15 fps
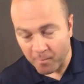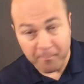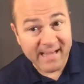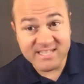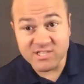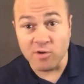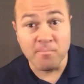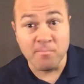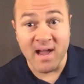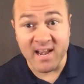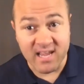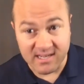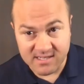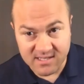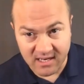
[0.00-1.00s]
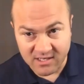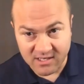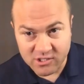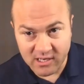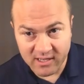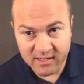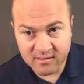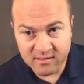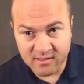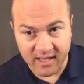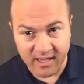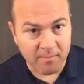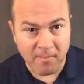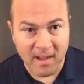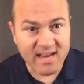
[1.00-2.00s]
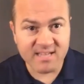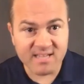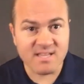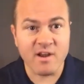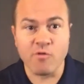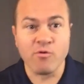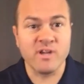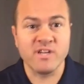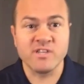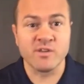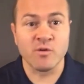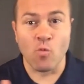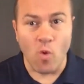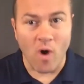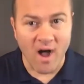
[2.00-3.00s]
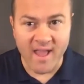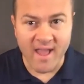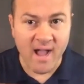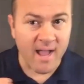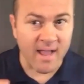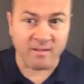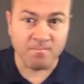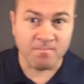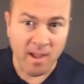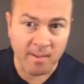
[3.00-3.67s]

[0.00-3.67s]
based on money essentially it, eh, money is not a reason why I,